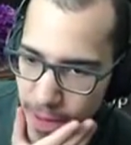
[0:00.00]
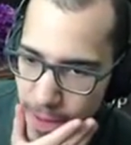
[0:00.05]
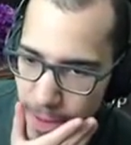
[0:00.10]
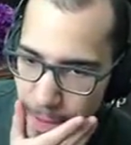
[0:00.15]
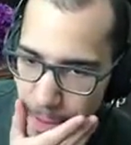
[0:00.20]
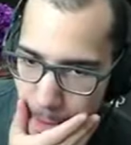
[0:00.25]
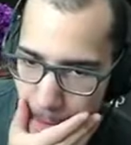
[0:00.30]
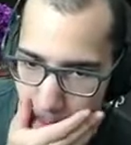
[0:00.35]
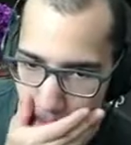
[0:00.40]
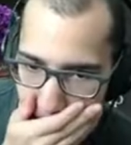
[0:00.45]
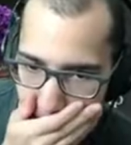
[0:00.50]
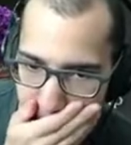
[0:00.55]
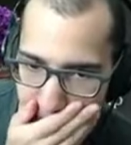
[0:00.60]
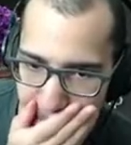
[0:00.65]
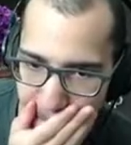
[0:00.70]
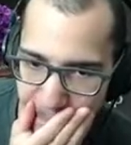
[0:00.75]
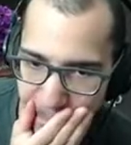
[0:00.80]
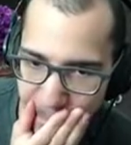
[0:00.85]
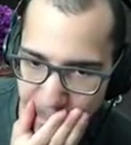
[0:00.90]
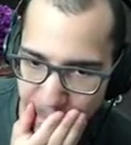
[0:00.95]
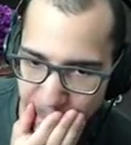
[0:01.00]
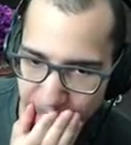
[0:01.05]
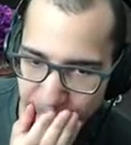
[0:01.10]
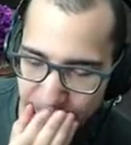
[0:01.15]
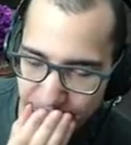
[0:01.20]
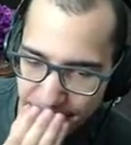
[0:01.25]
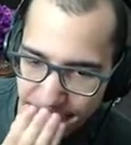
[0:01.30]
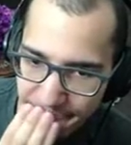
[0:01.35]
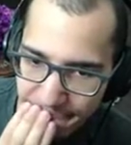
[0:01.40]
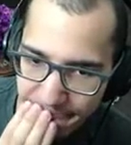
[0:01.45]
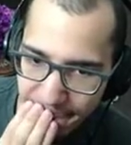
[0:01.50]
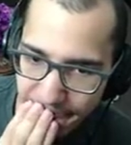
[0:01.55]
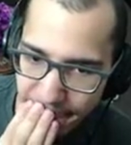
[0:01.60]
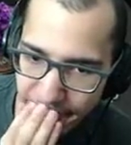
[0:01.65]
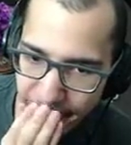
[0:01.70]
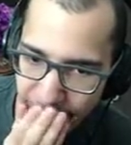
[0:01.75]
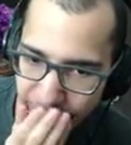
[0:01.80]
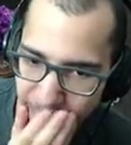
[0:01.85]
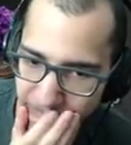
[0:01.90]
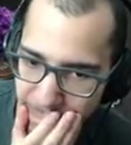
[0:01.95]

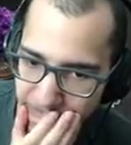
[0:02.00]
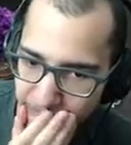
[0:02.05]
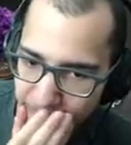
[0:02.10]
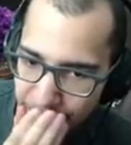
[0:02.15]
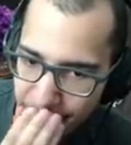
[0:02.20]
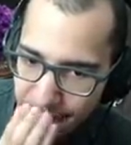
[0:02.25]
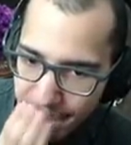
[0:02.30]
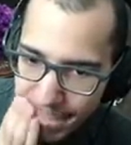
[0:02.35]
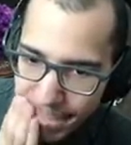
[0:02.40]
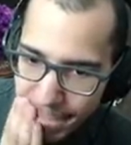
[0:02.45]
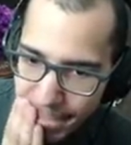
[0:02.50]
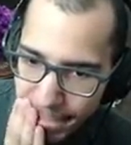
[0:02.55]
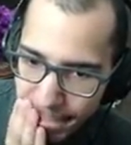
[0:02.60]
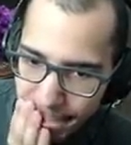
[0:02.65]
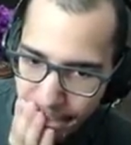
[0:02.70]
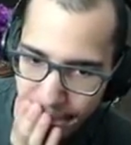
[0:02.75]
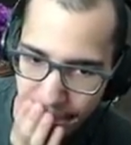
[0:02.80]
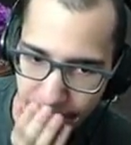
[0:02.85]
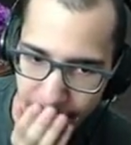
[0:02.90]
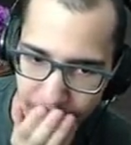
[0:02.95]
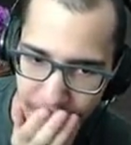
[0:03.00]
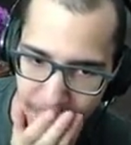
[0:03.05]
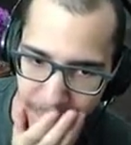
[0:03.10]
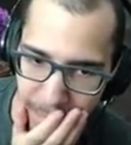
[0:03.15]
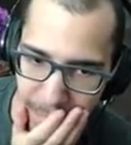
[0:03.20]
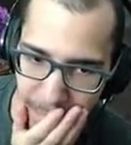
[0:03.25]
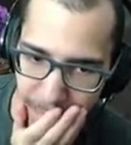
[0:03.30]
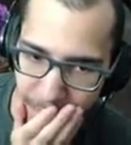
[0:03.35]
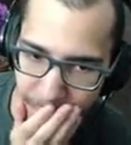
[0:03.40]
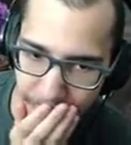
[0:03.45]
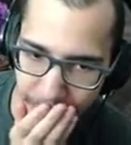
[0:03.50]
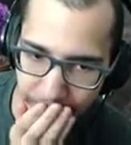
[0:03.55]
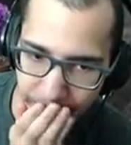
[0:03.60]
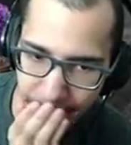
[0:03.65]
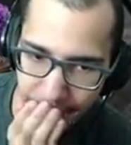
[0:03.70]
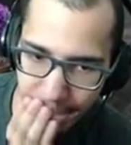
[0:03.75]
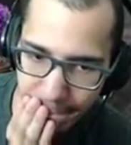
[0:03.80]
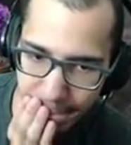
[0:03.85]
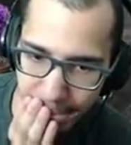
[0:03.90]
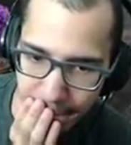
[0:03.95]

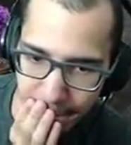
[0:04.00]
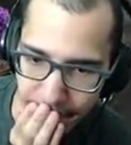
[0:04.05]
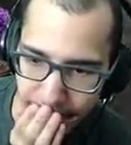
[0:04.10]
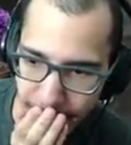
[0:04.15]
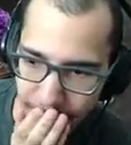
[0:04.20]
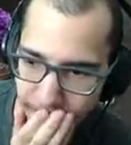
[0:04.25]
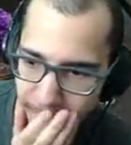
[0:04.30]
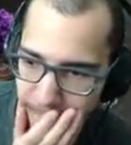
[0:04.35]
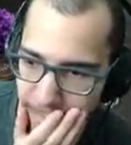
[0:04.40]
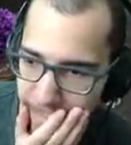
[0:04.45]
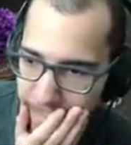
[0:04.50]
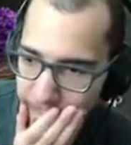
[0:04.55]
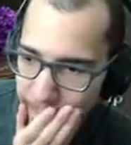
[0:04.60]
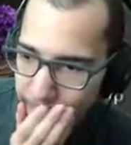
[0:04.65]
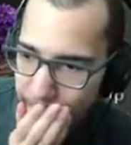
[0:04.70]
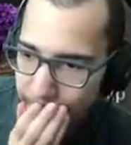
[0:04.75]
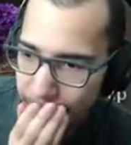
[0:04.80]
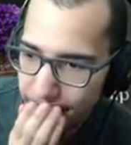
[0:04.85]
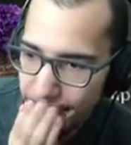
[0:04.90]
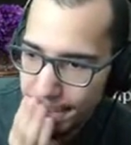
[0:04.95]
(no one is talking)